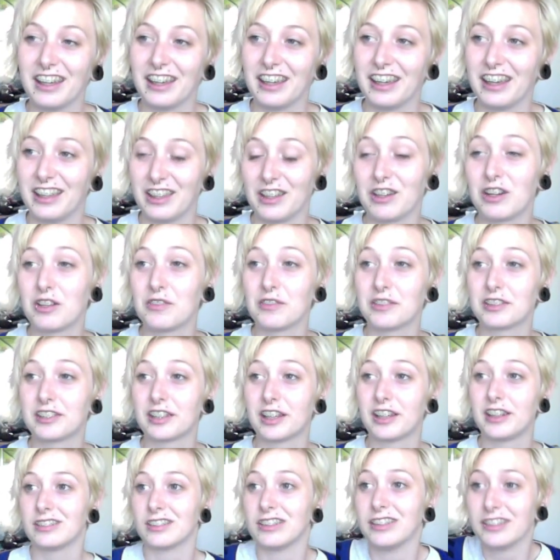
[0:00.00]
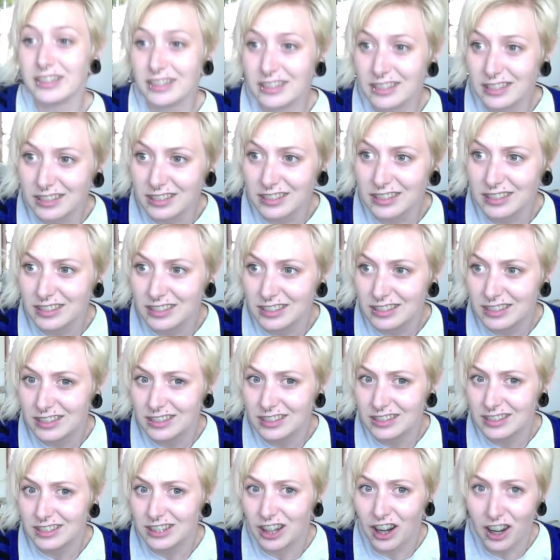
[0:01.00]
and then all of a sudden,
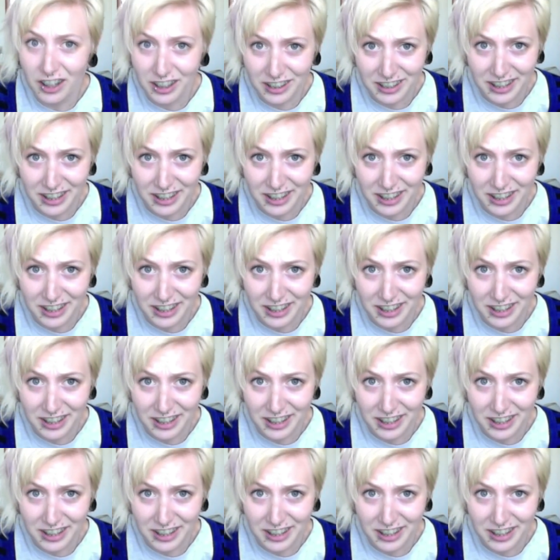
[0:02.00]
heart